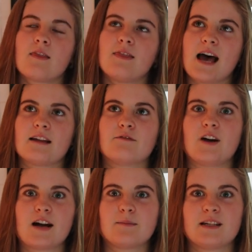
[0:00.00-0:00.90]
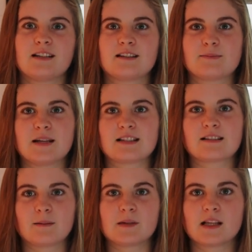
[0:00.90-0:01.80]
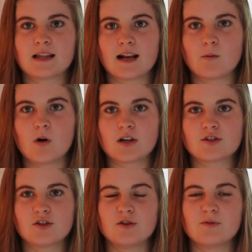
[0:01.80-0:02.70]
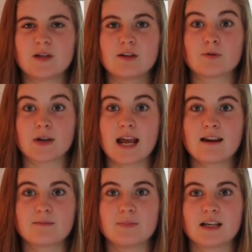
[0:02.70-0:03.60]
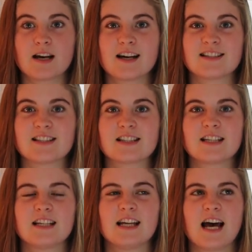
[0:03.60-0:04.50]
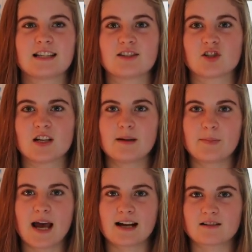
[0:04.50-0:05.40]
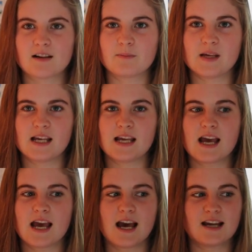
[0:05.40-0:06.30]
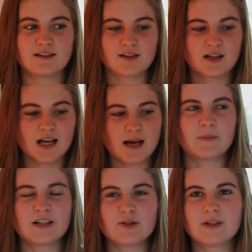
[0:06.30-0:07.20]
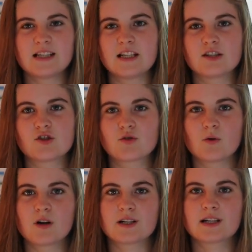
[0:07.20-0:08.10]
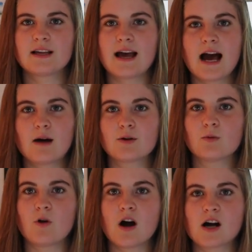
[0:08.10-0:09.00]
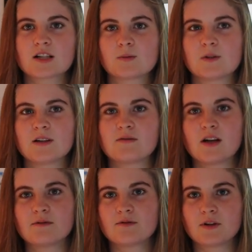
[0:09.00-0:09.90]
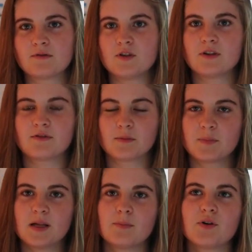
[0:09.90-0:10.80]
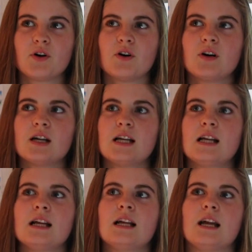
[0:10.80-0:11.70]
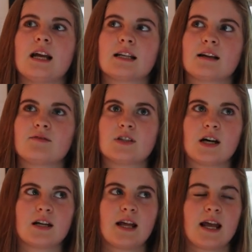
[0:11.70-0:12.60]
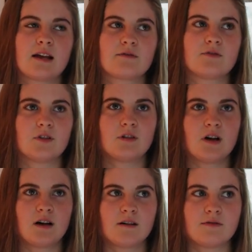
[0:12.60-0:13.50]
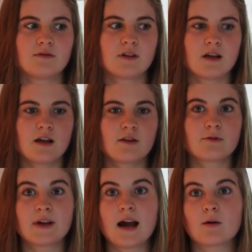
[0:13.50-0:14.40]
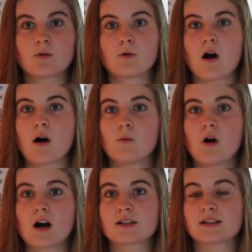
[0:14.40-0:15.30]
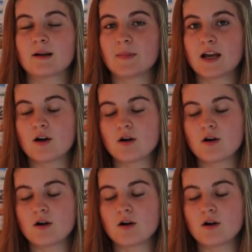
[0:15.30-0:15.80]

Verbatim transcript: that environment has been something that I want to recreate because it had such an impact on me. And by doing these short hour walks, which I've done for a few different people, and I've done a handful of 3-hour walks on my